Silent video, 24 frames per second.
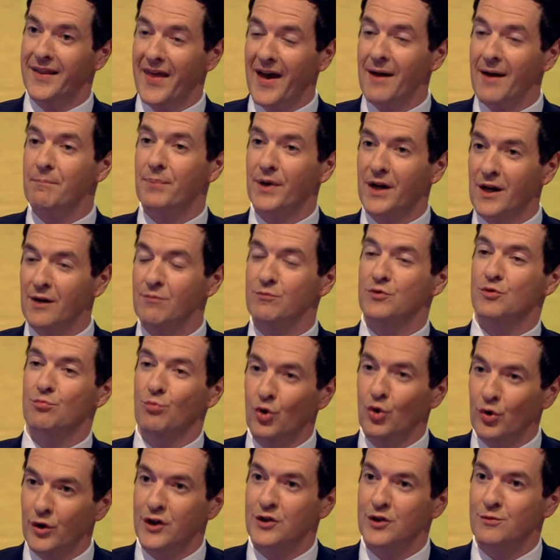that becomes
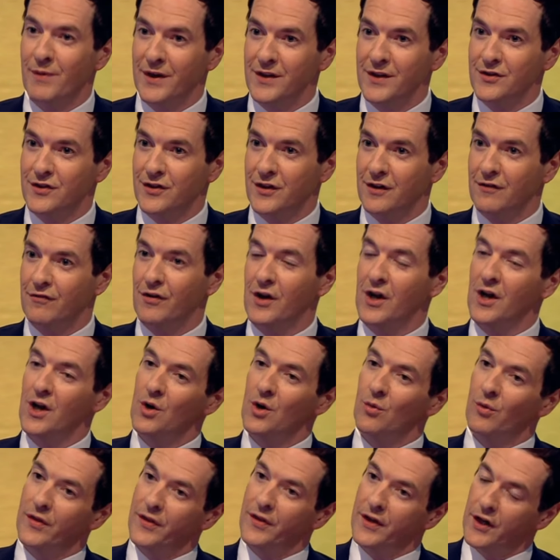more expensive
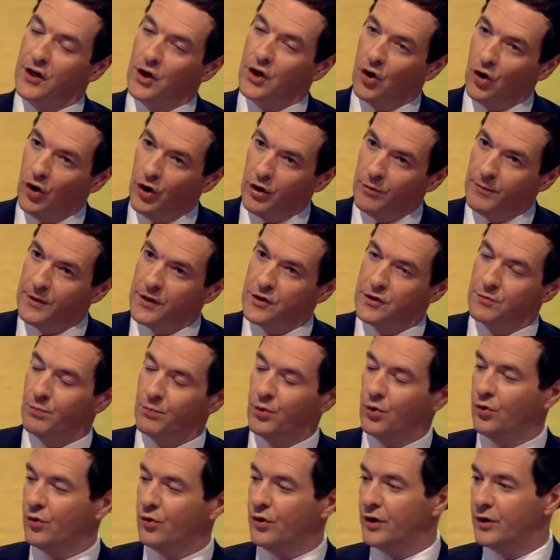when the economy is
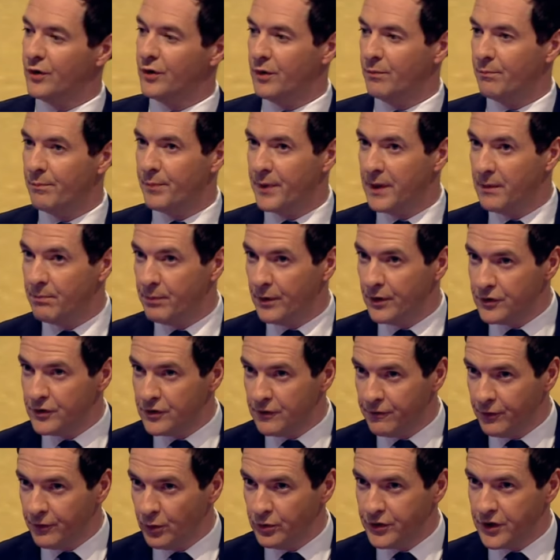poorer and people are
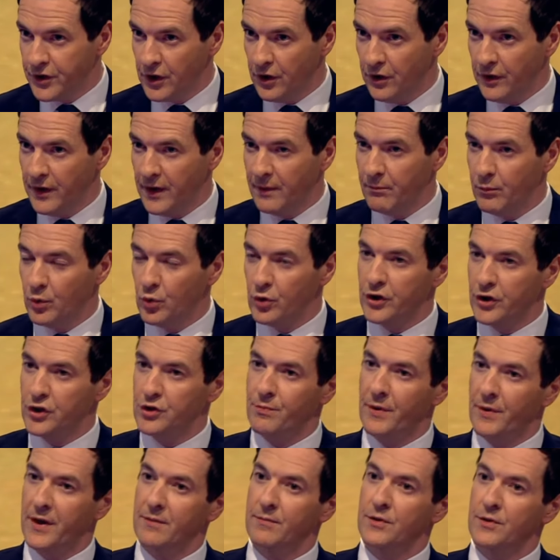defaulting on their mortgage
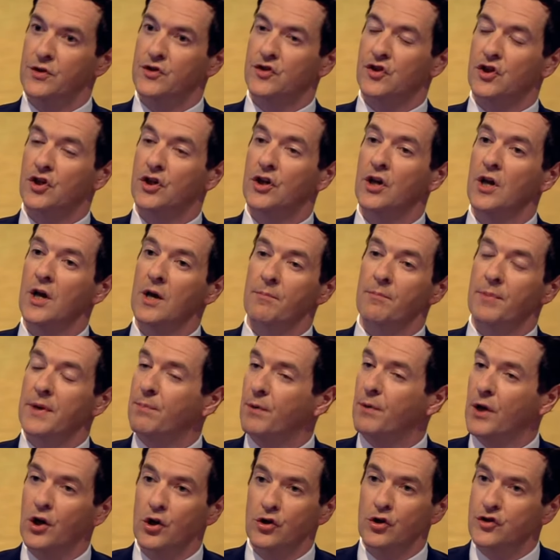payments. That is expensive.
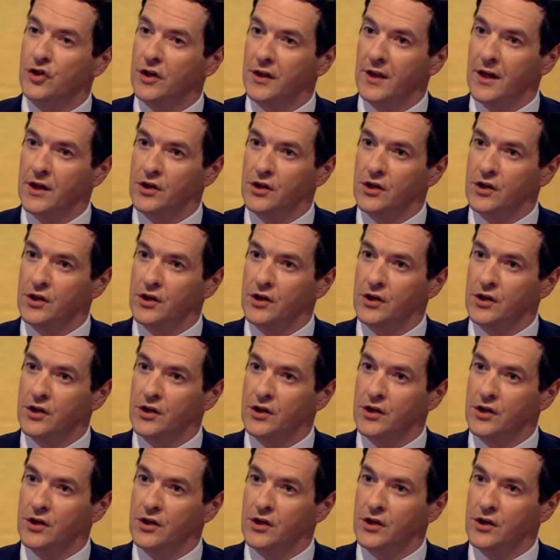people are losing over